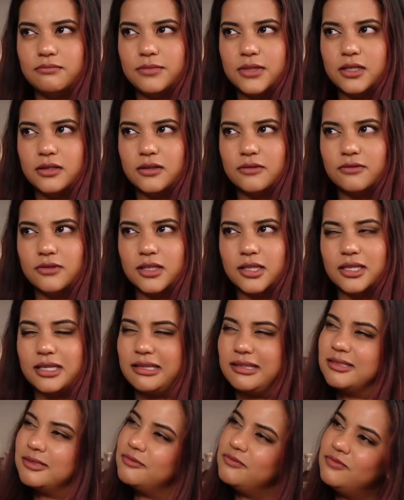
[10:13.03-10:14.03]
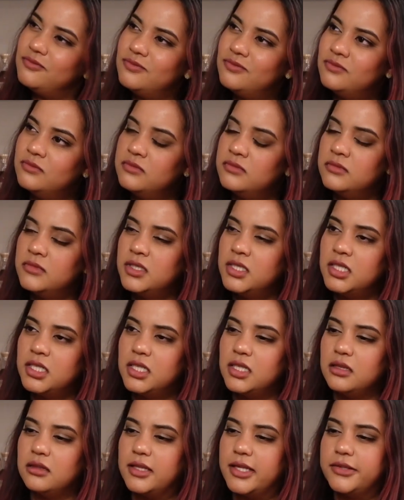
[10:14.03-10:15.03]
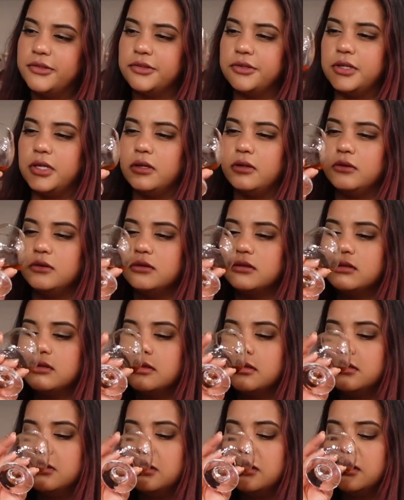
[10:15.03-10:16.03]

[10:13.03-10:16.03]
bit of like leather notes.